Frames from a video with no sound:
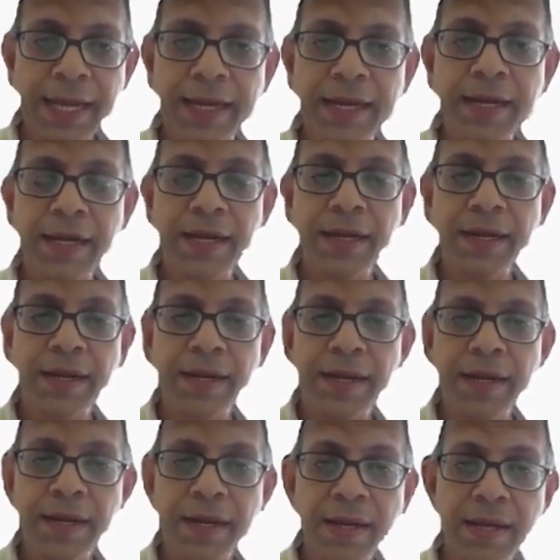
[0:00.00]
then
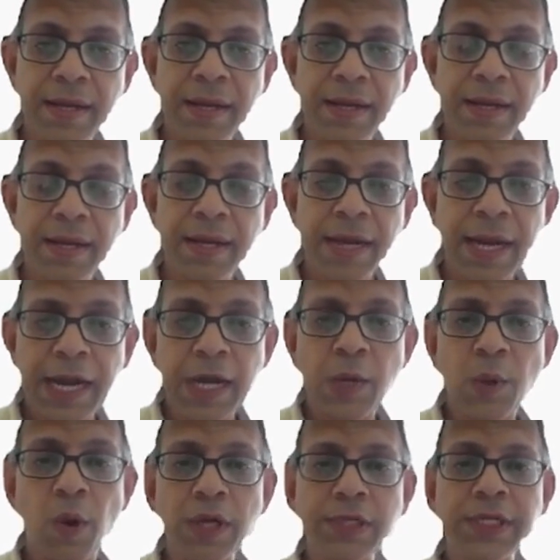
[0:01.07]
it
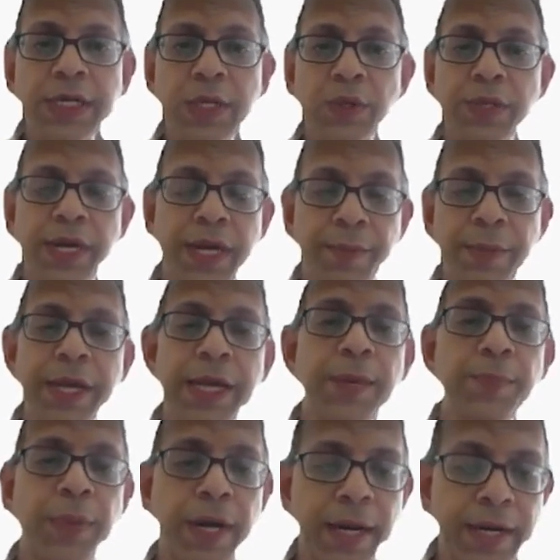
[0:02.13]
goes into the
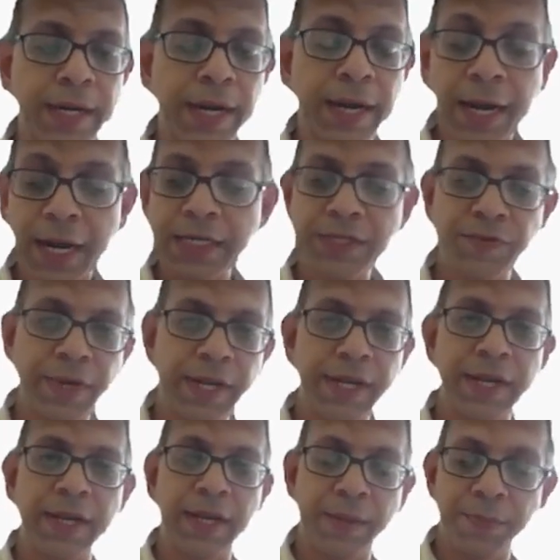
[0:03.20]
remaining part. It is
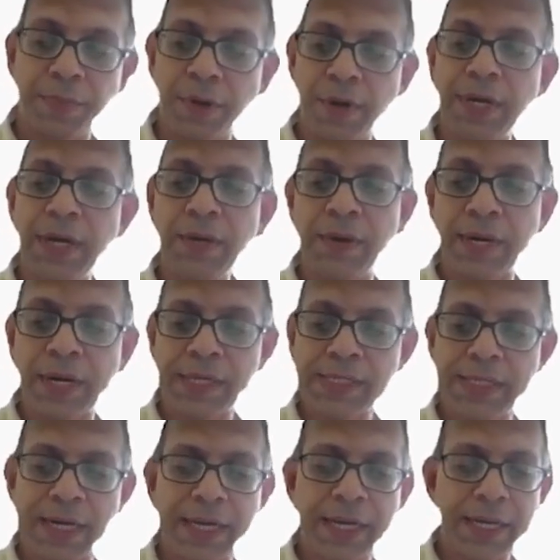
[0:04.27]
very important to
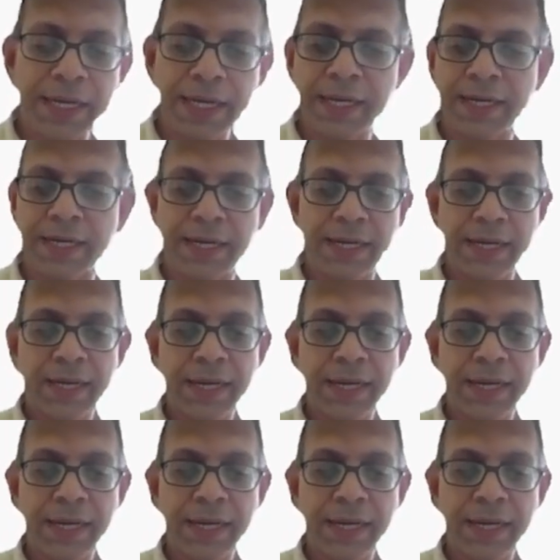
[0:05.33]
understand here